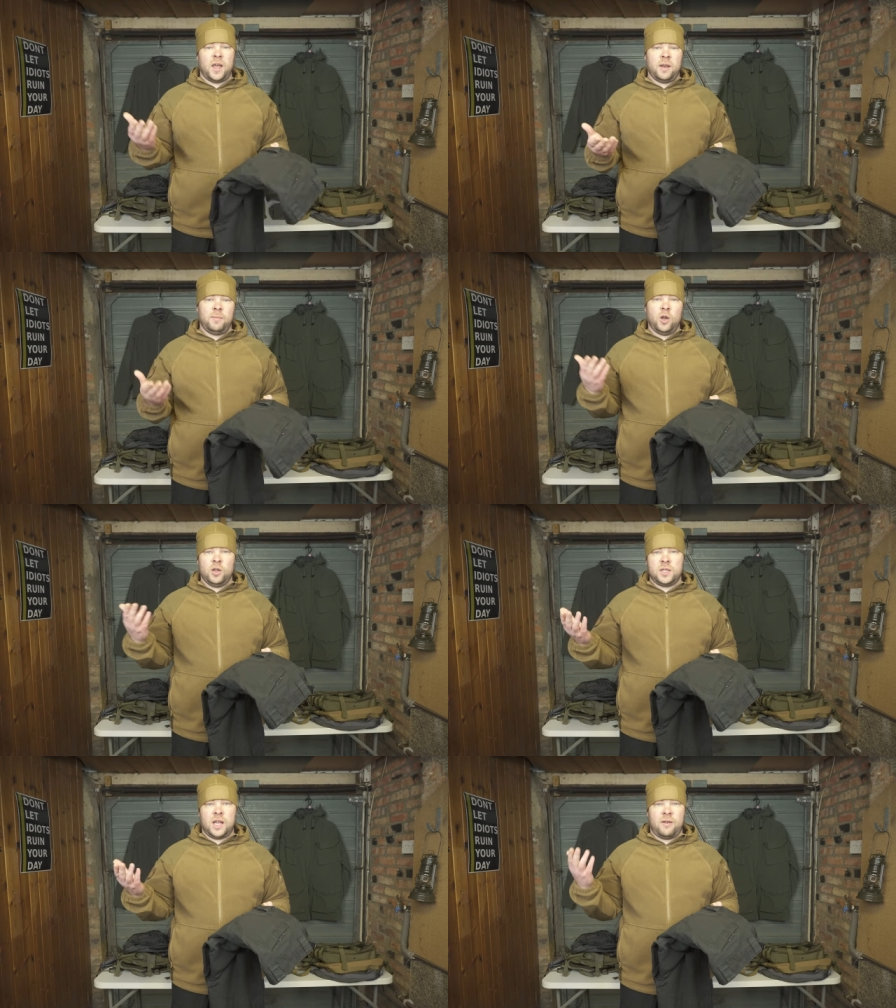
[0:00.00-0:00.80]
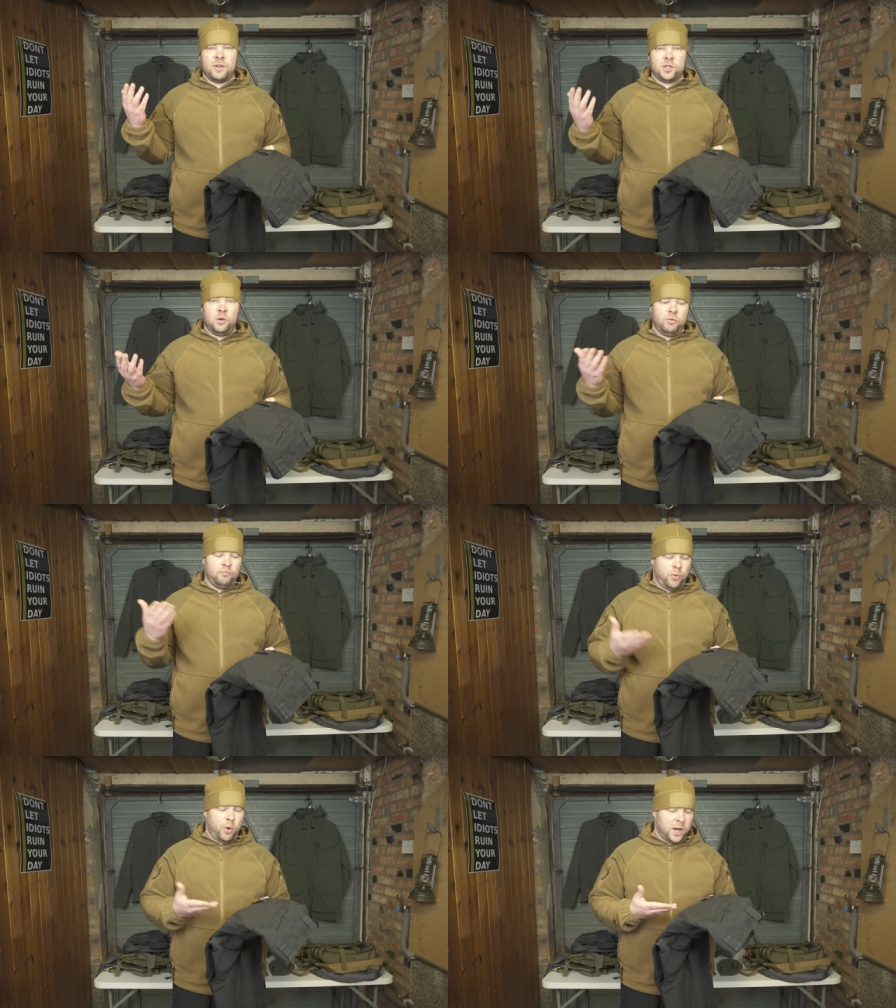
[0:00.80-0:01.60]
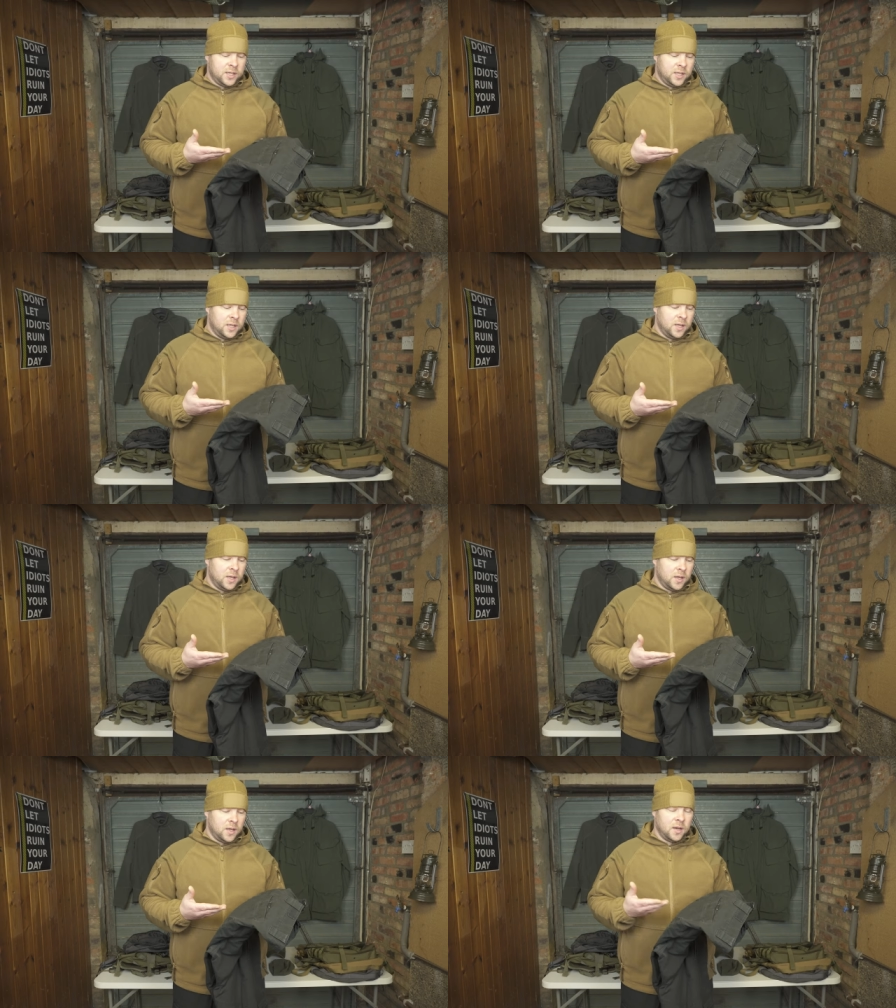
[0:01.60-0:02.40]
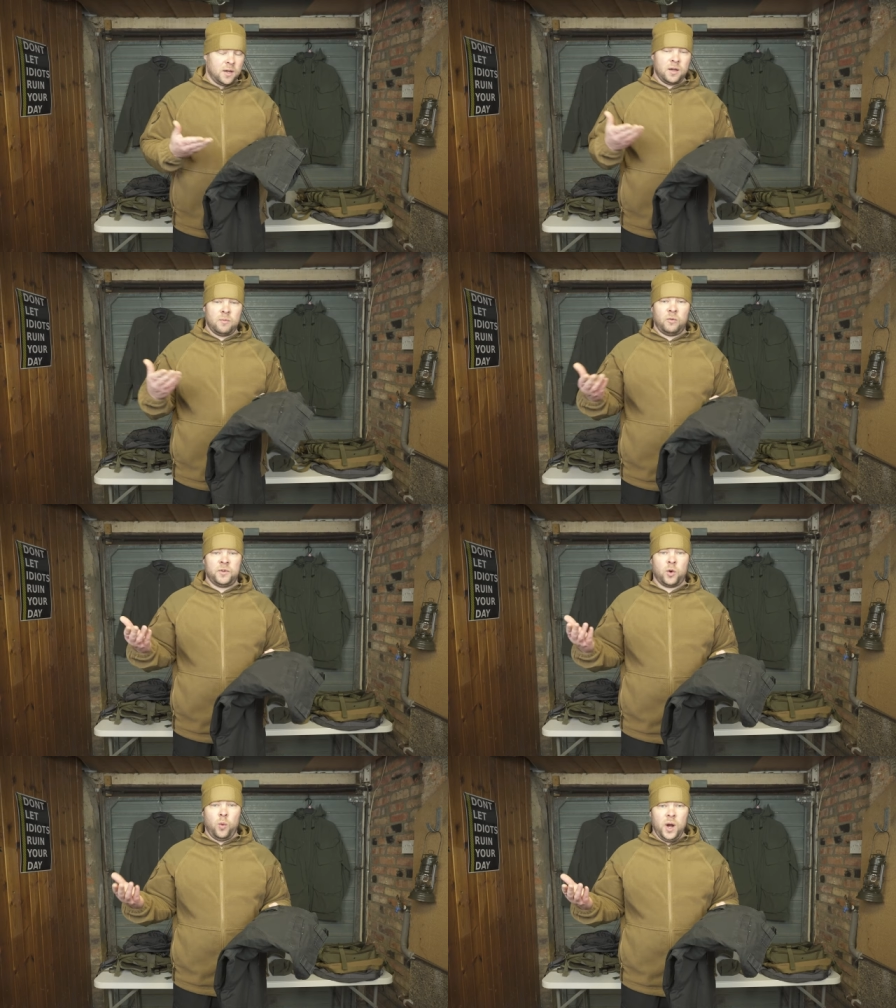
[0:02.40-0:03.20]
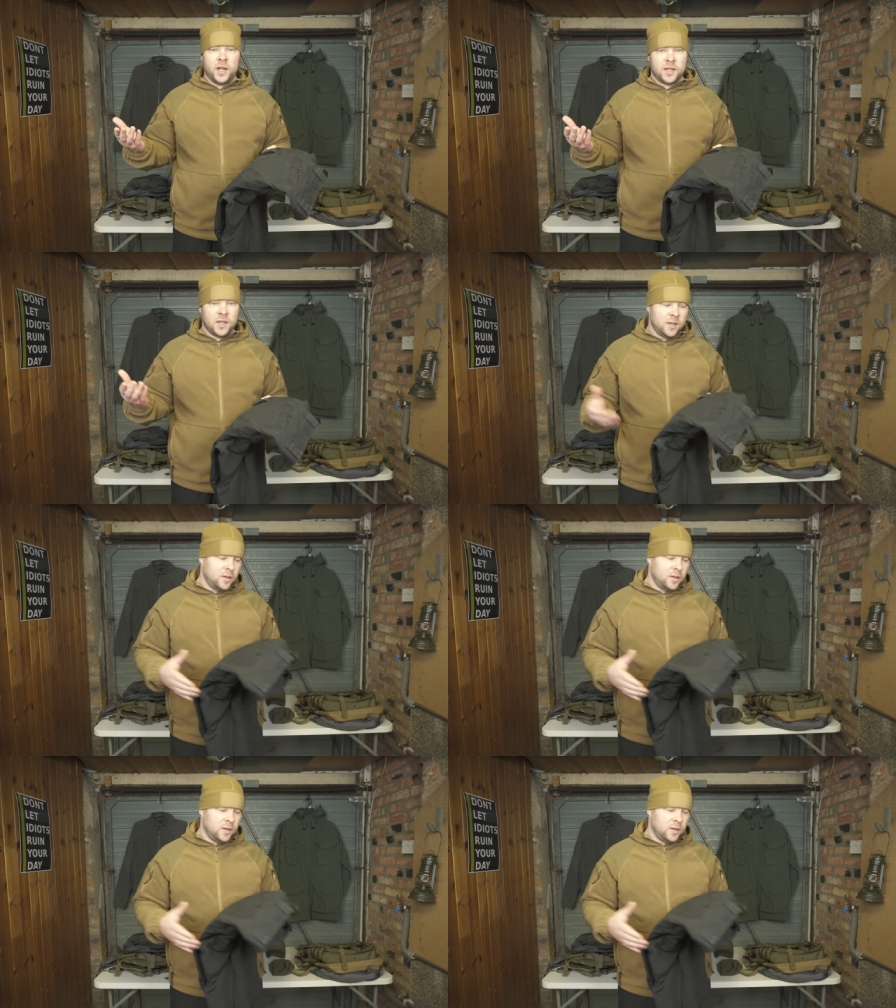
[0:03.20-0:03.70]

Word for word: And because I was so impressed of the quality,